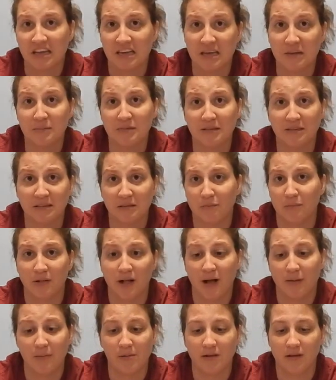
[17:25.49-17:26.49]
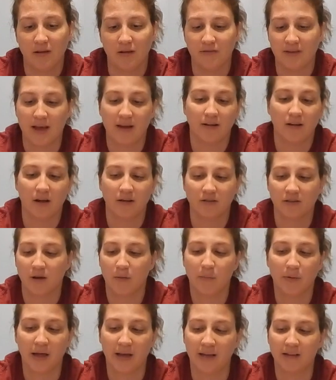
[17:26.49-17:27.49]
It keeps, I just had lots of
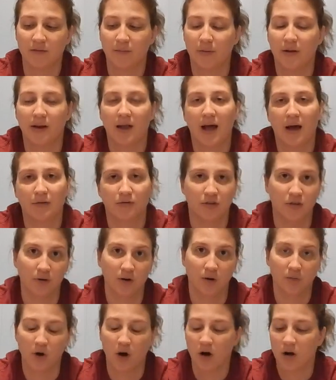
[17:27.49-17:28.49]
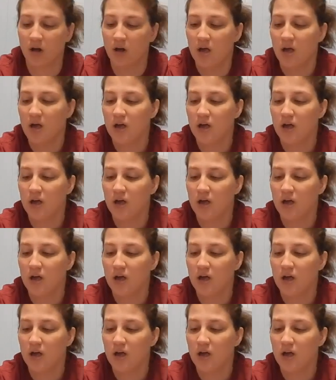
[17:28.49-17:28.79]
complaints, but I was doing it wrong.